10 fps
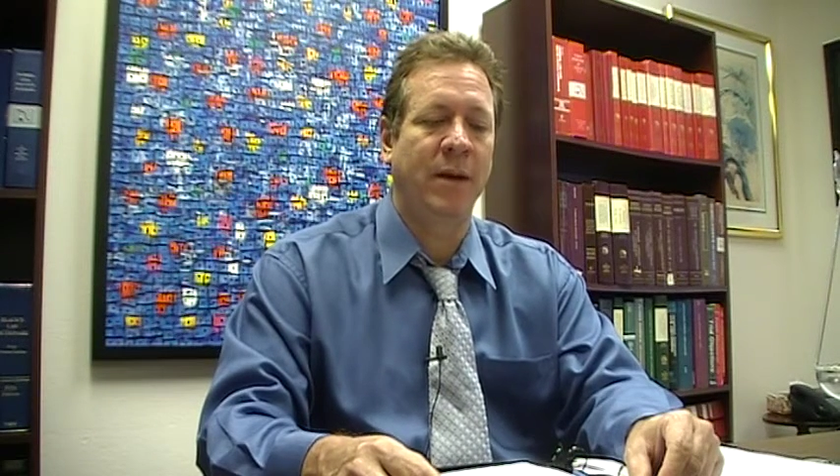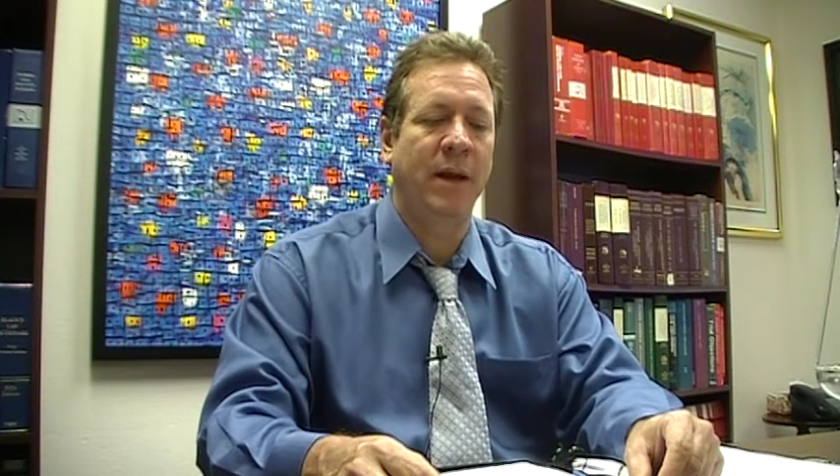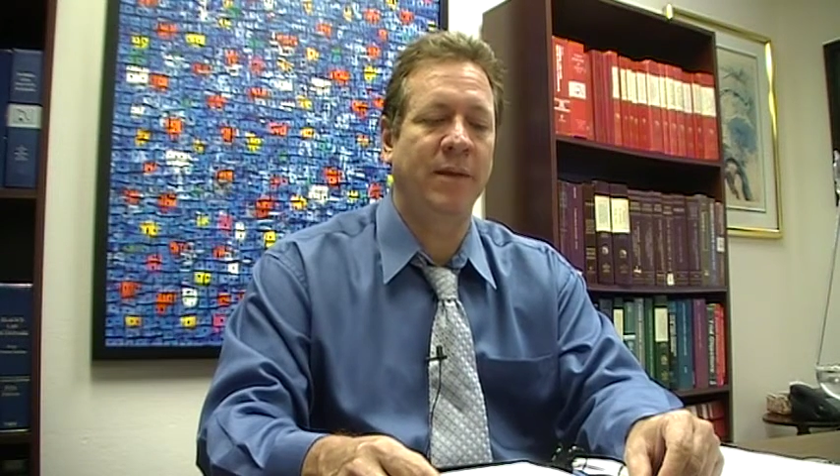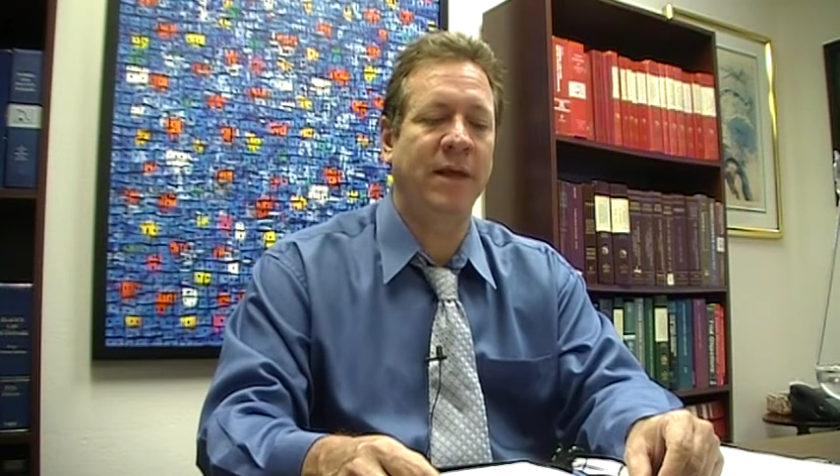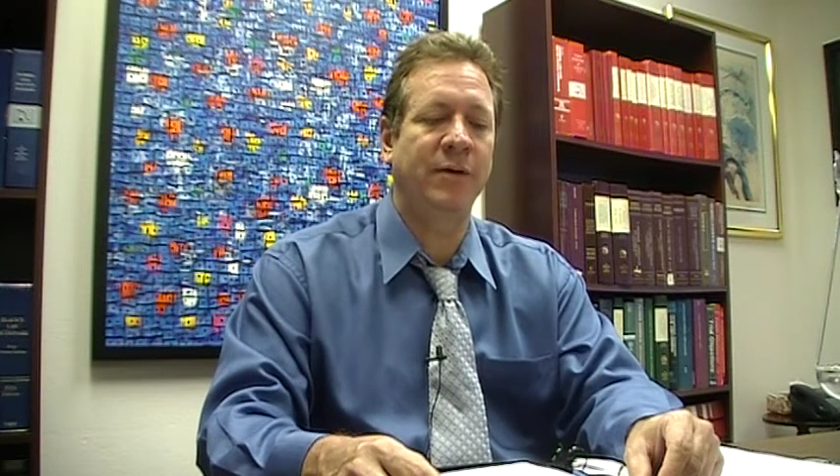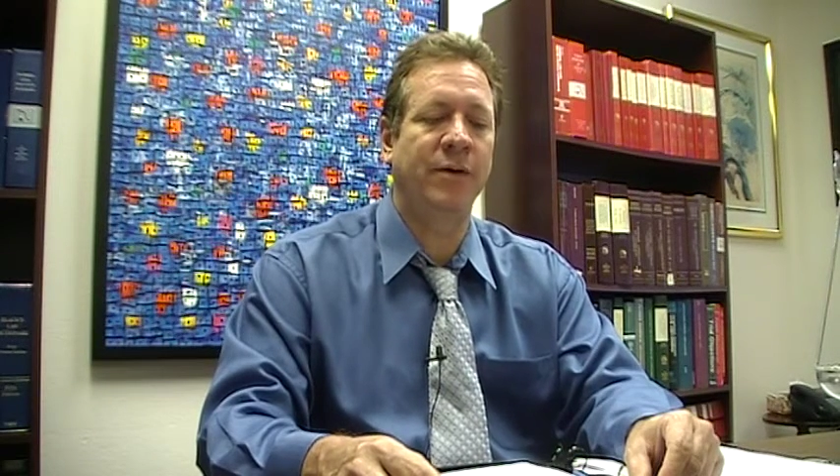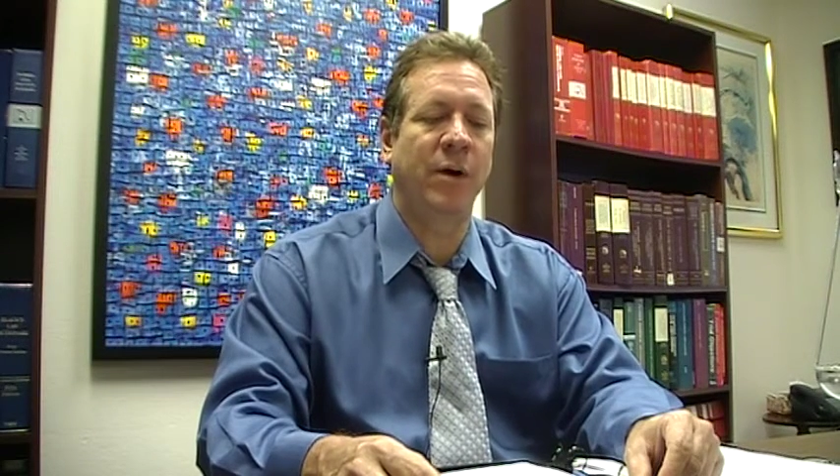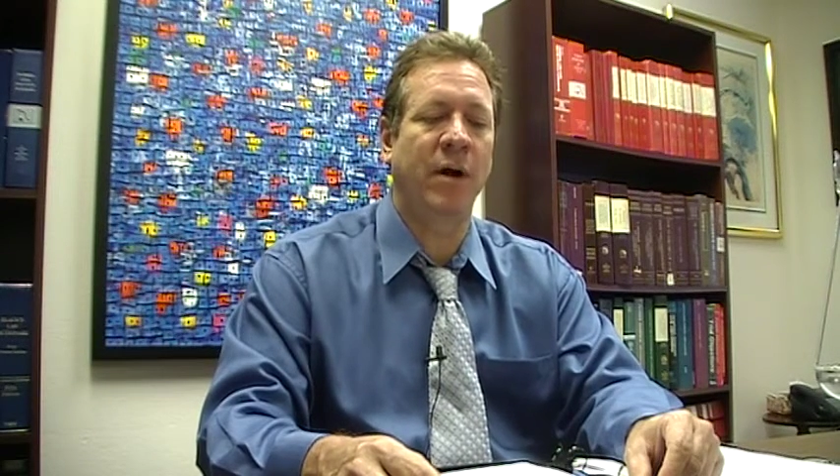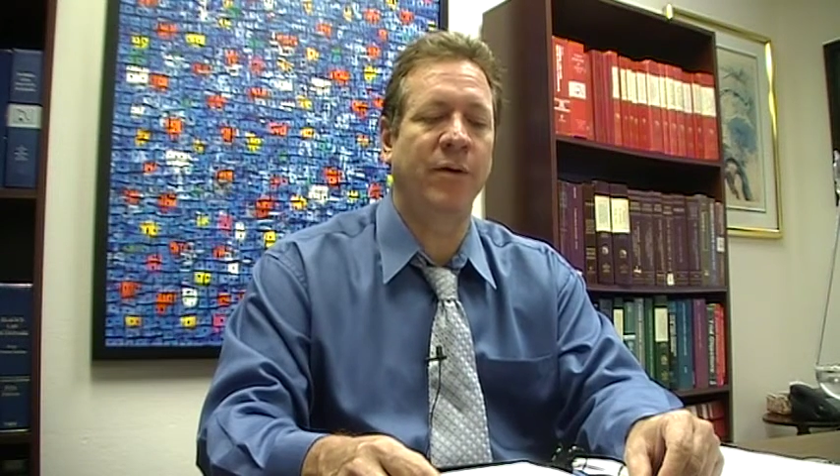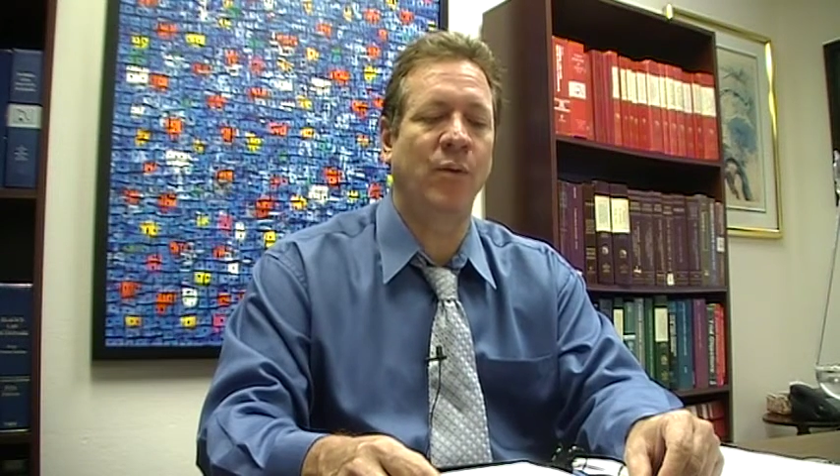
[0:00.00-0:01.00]
and then
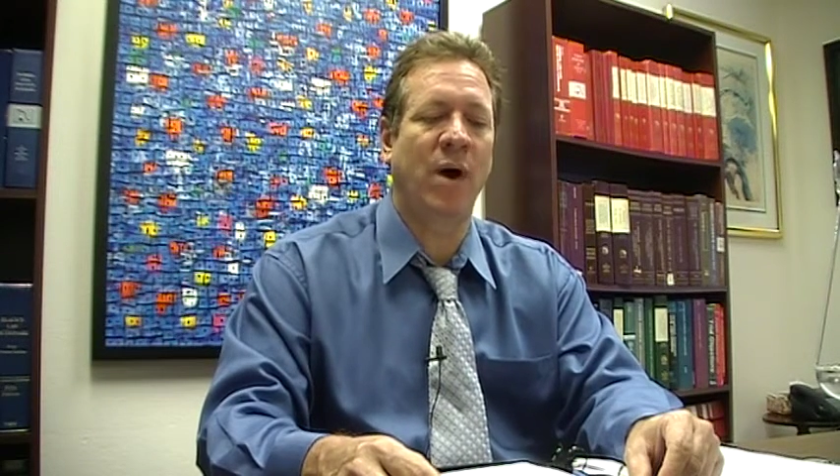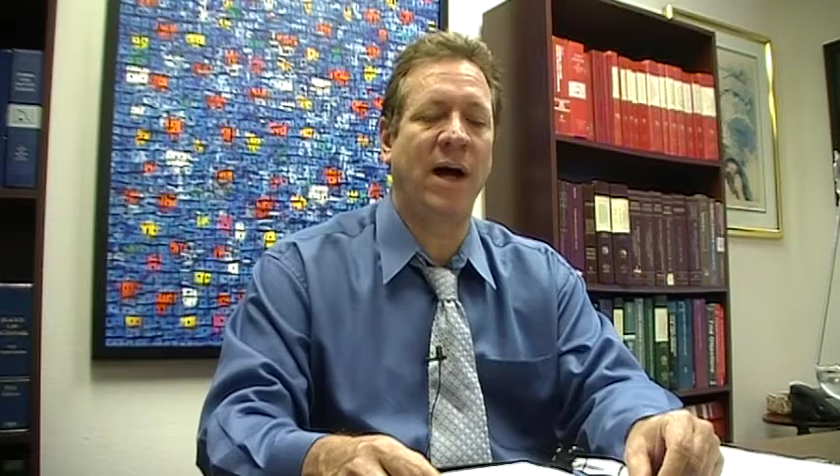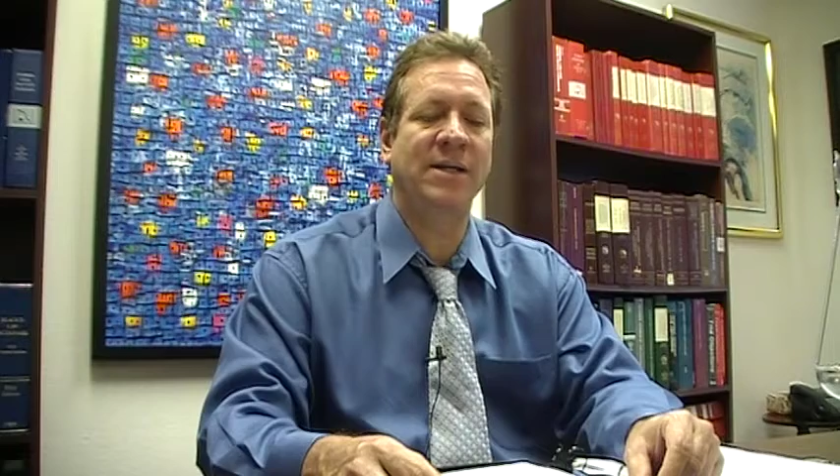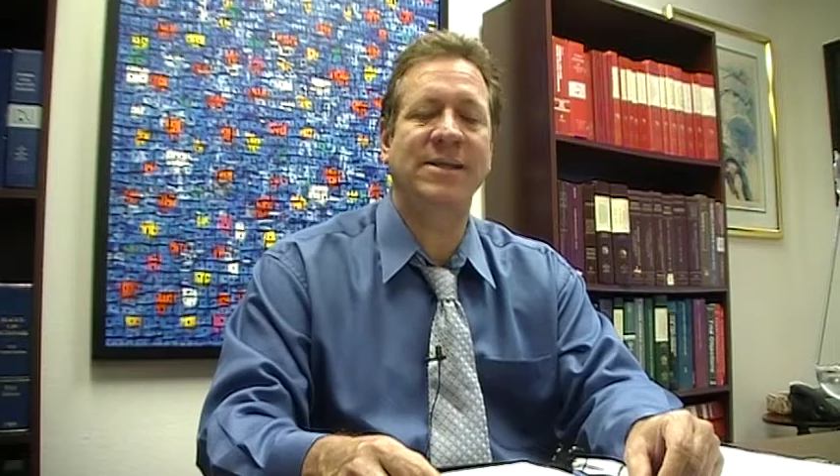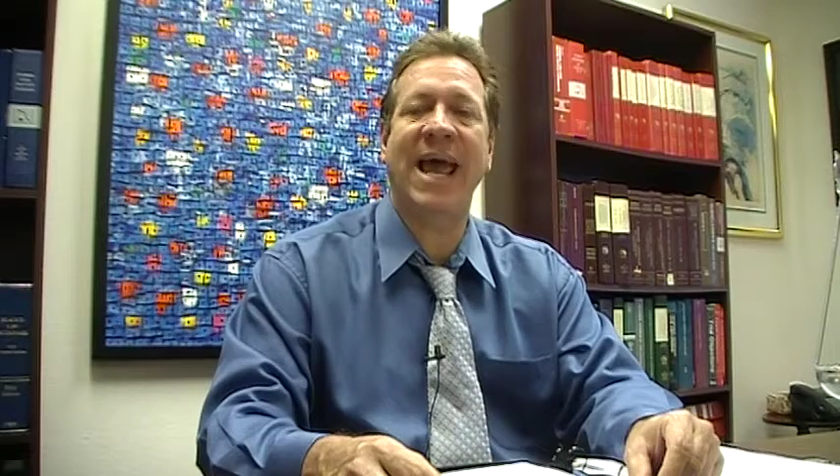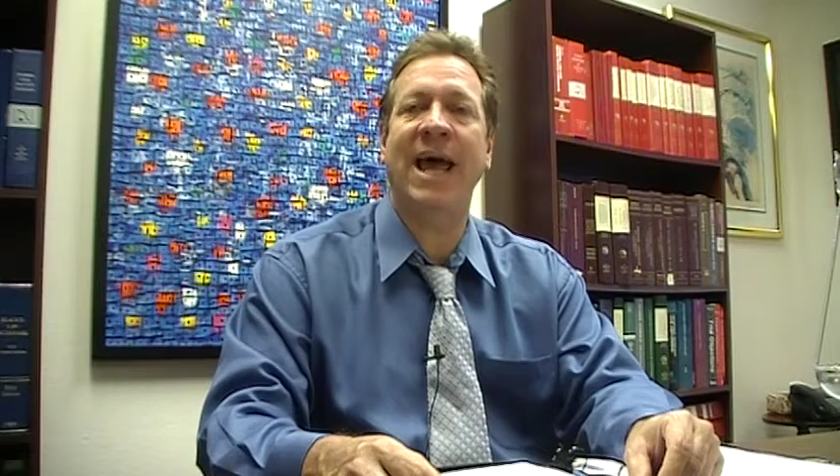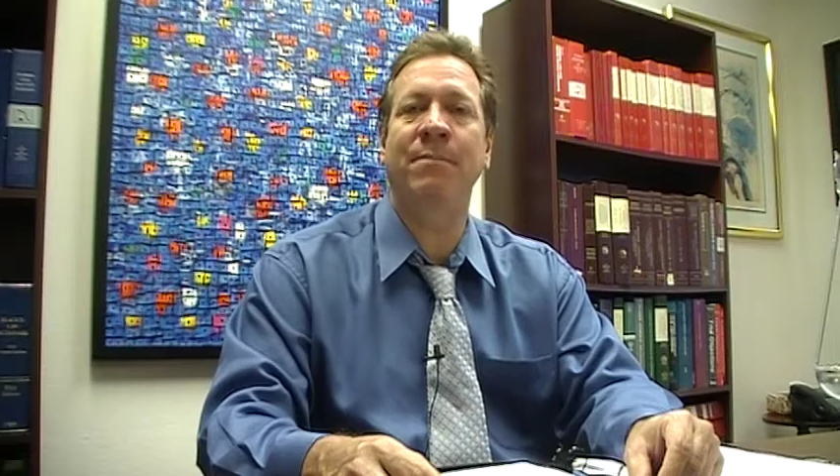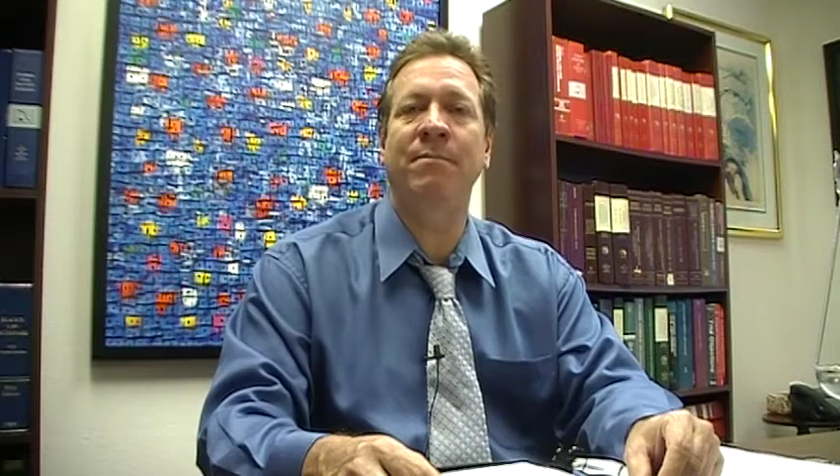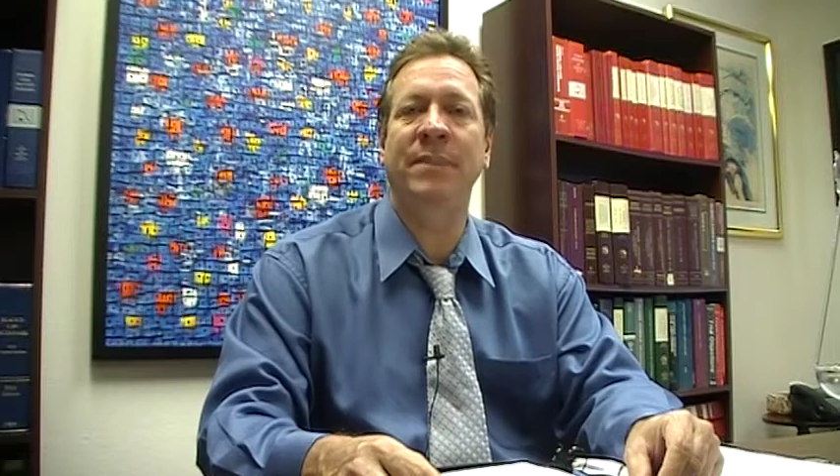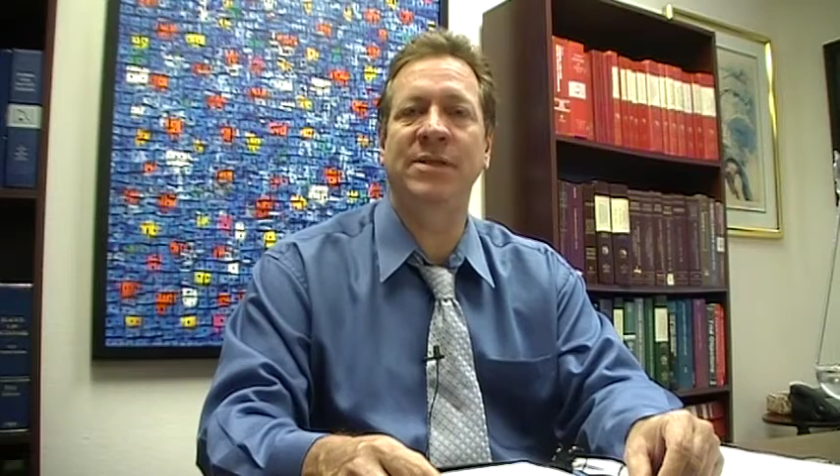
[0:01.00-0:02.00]
you're otherwise
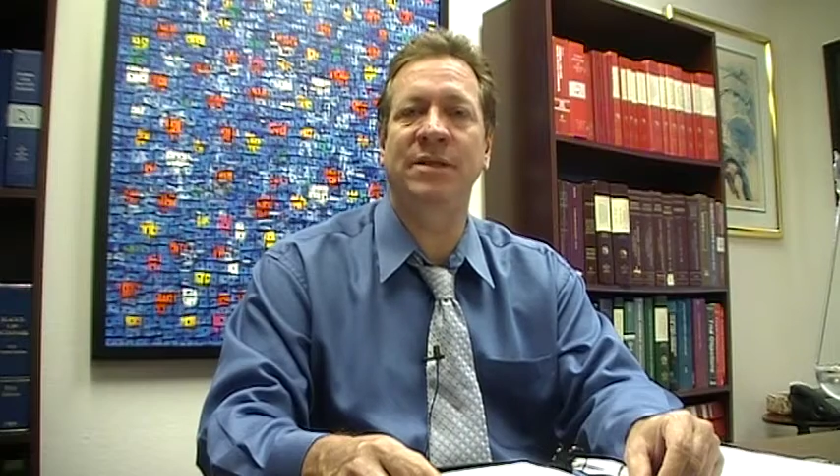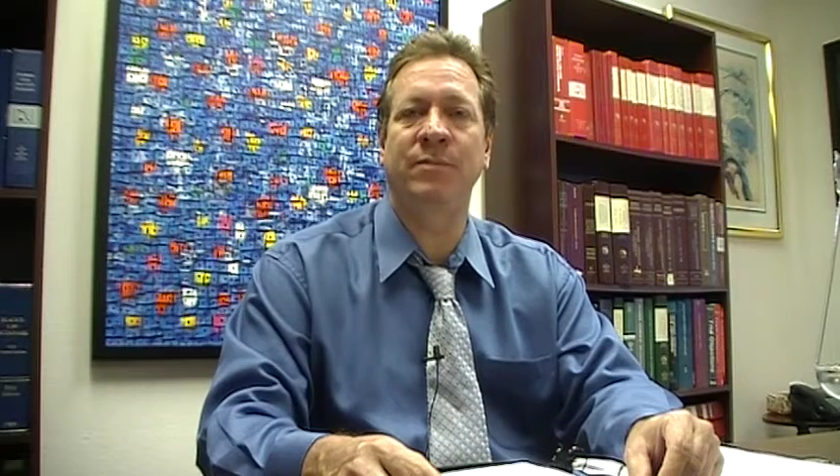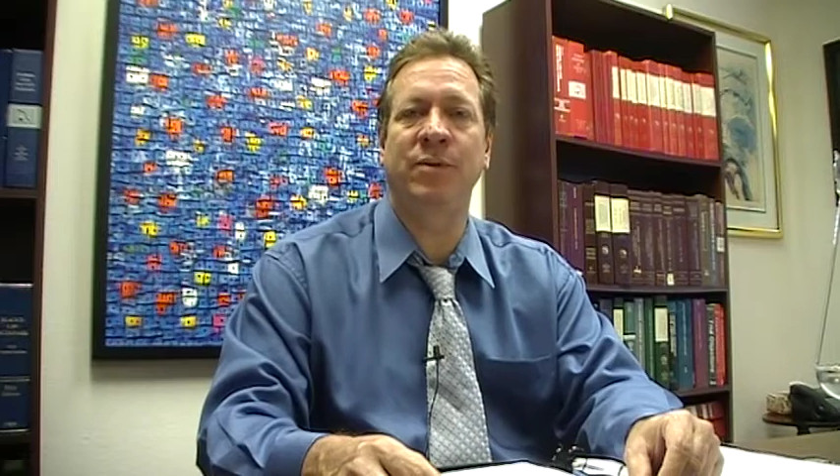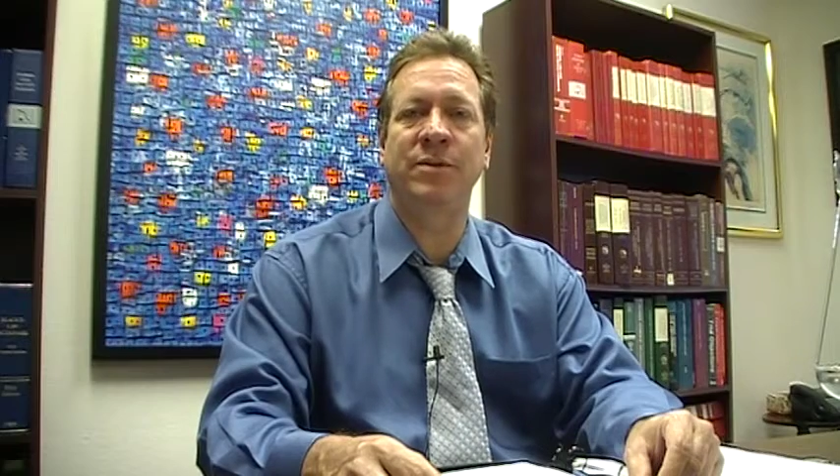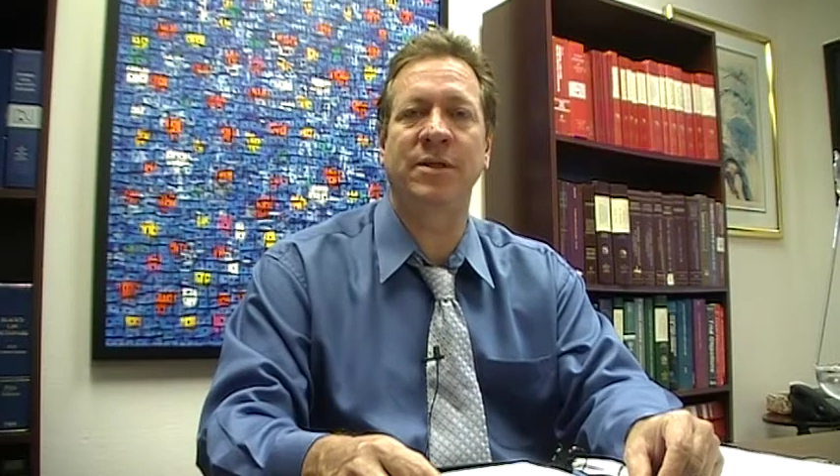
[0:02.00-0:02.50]
admissible